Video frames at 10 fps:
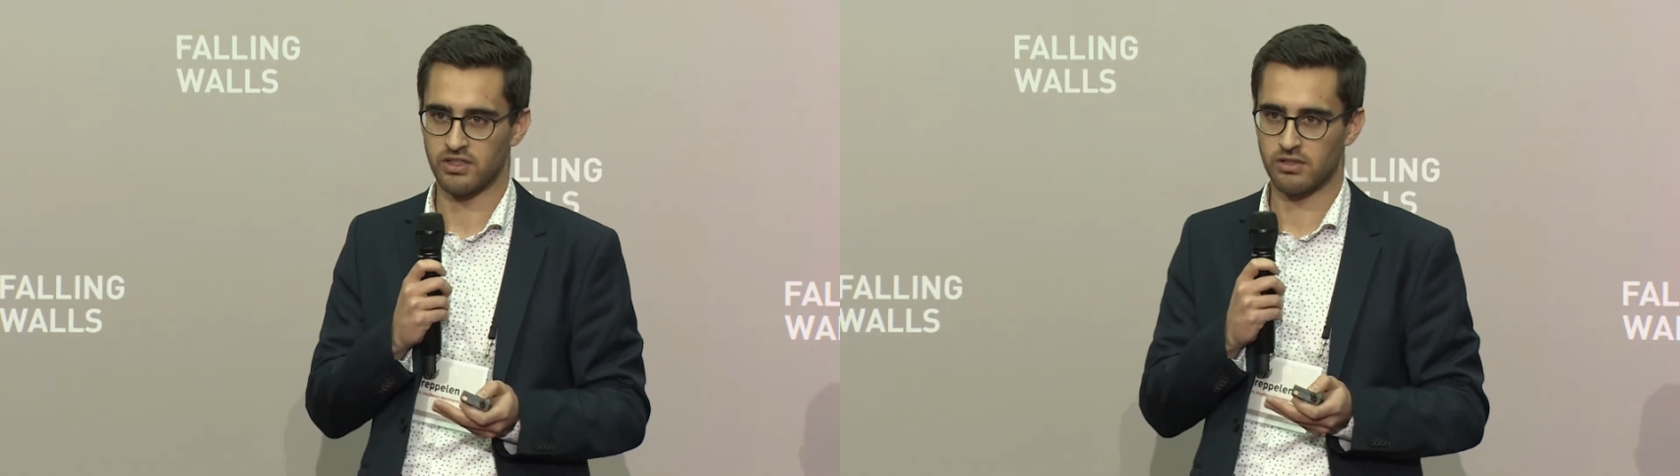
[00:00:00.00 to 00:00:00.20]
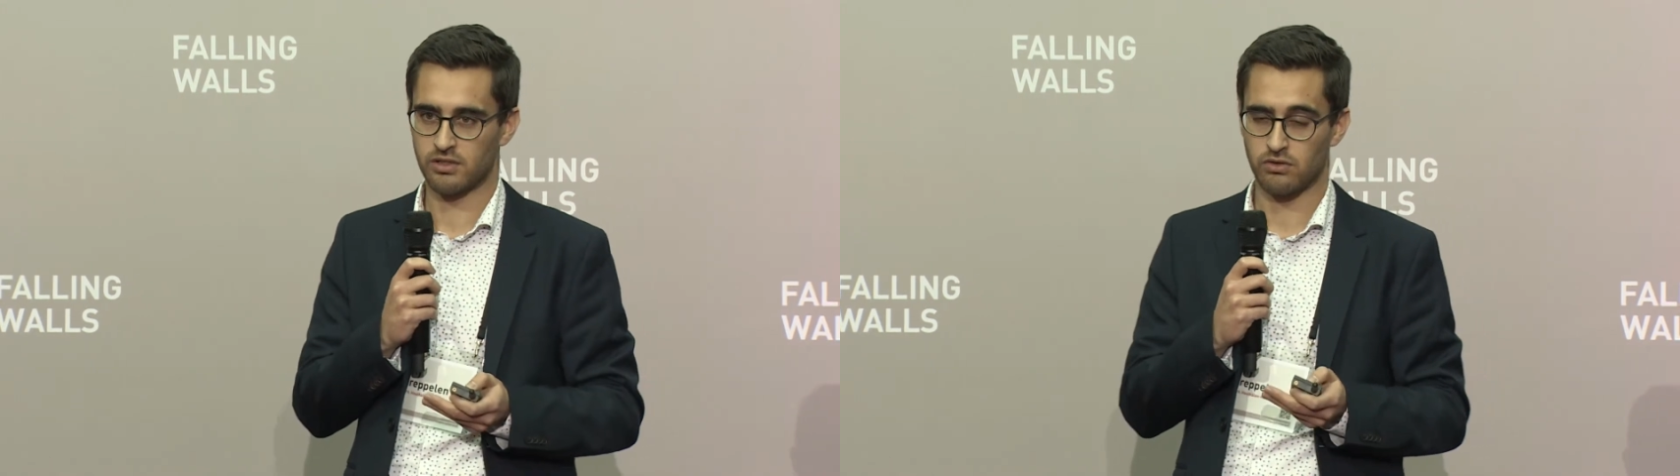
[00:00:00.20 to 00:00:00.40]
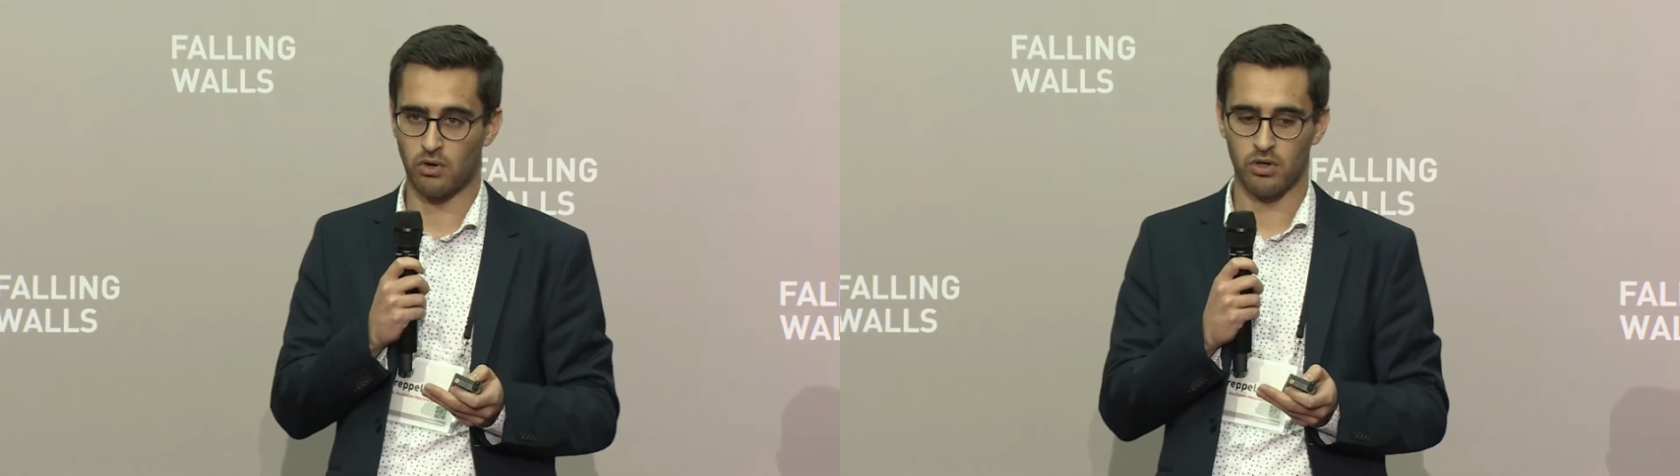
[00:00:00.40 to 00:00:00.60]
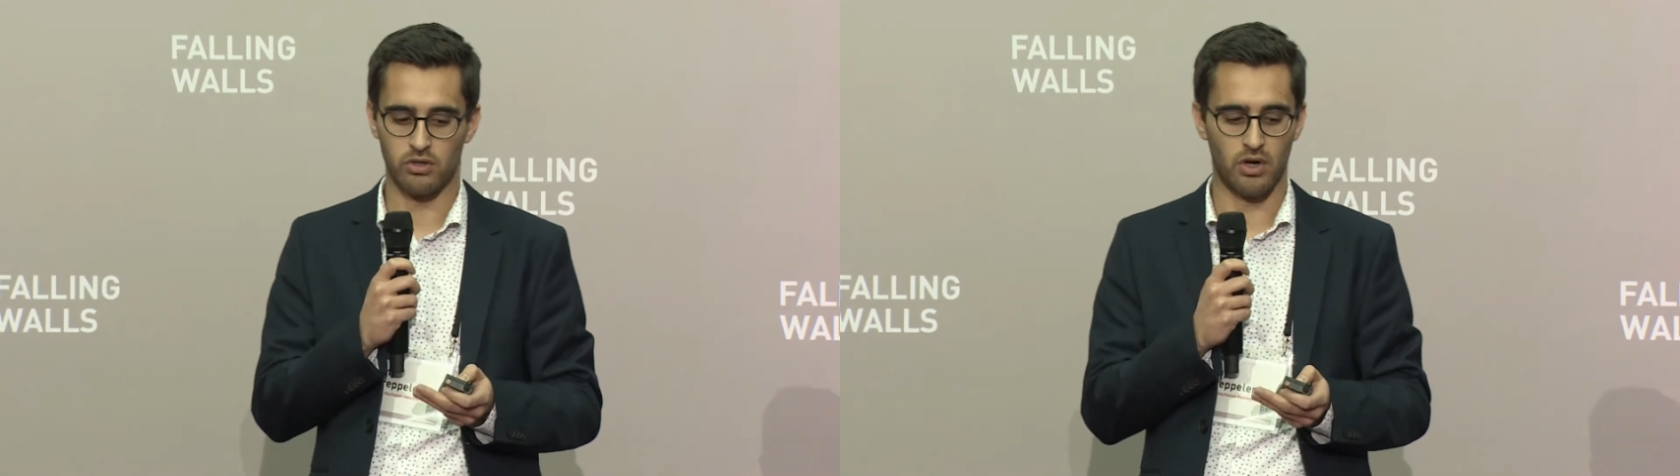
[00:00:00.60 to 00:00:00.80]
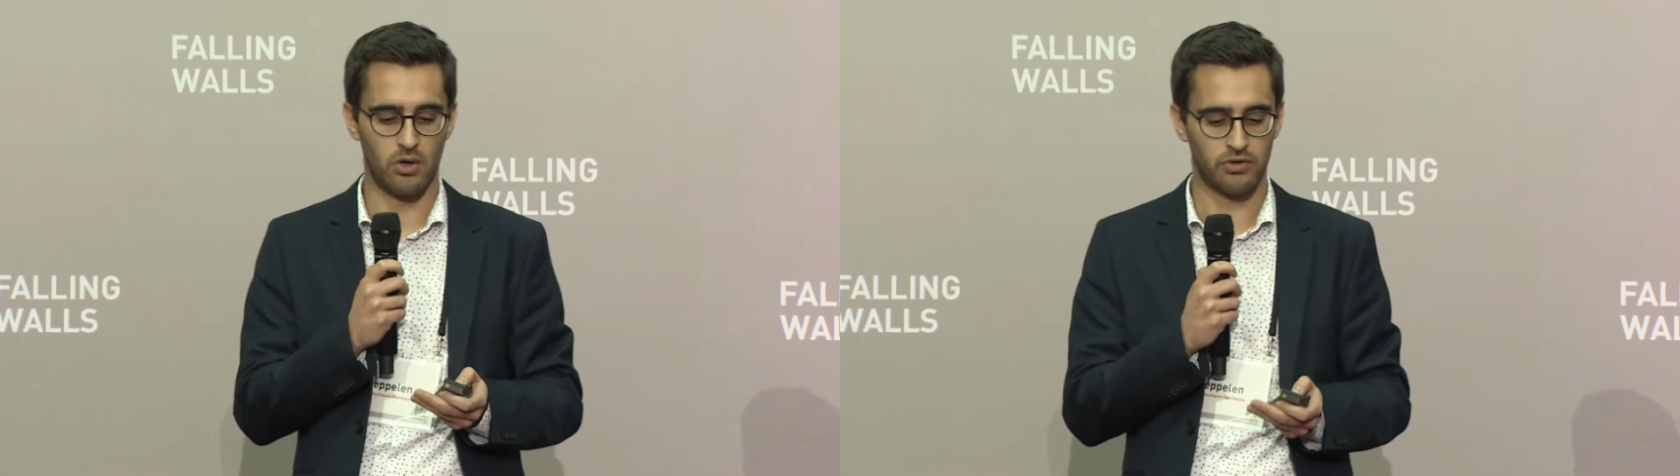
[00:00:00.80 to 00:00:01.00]
and strong
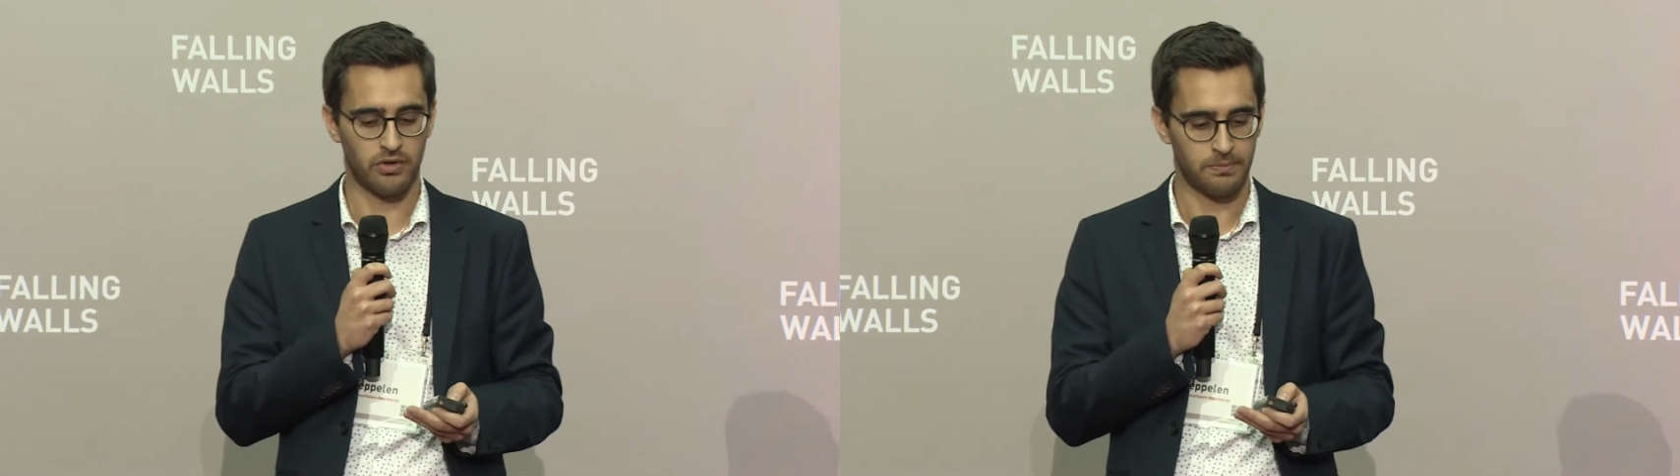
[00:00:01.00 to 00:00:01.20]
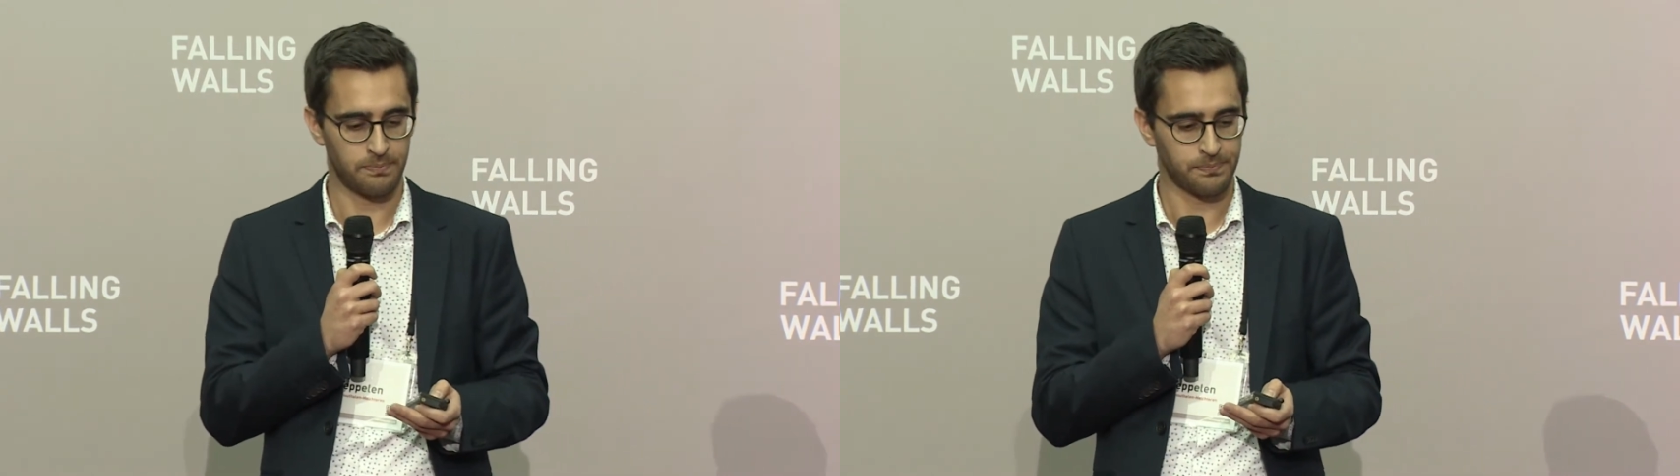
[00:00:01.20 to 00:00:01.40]
growth.